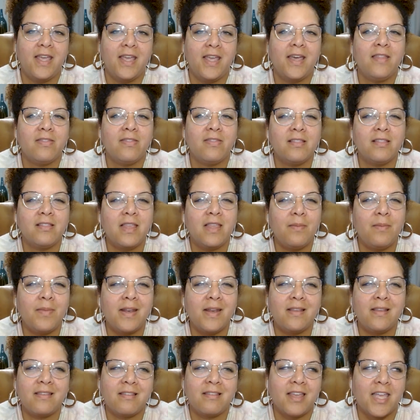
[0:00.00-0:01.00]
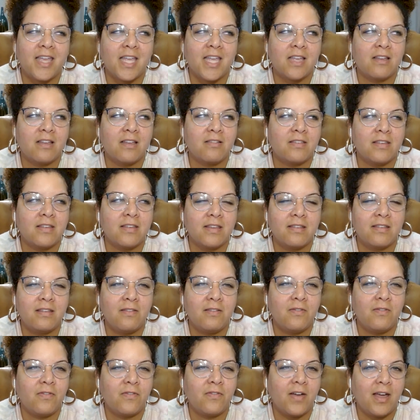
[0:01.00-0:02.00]
The limit is like
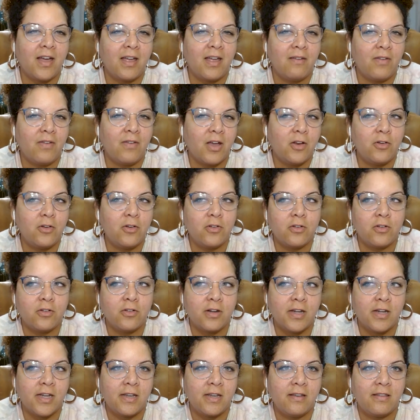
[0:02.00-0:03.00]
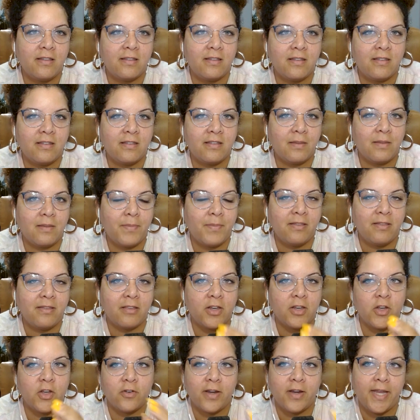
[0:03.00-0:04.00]
$6,500. Depends on
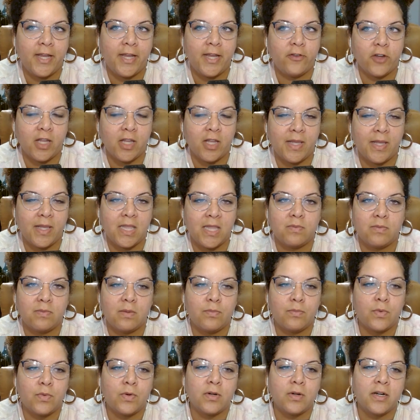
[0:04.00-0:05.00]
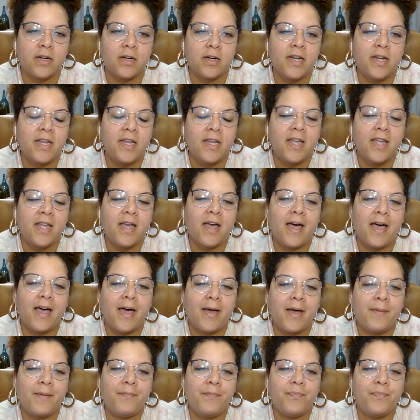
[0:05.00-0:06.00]
your age. It can be a little bit more.
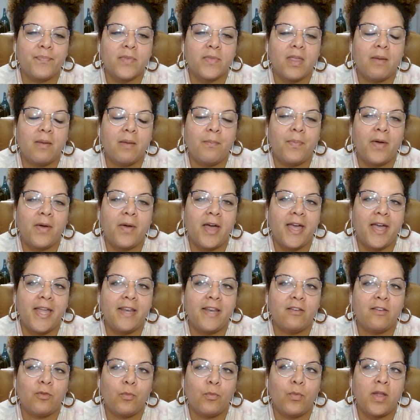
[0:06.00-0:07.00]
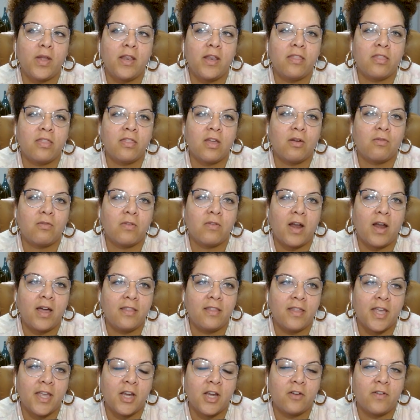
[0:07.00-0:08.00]
But with a
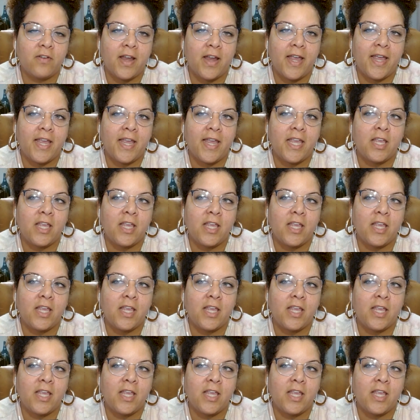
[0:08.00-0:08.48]
Roth IRA,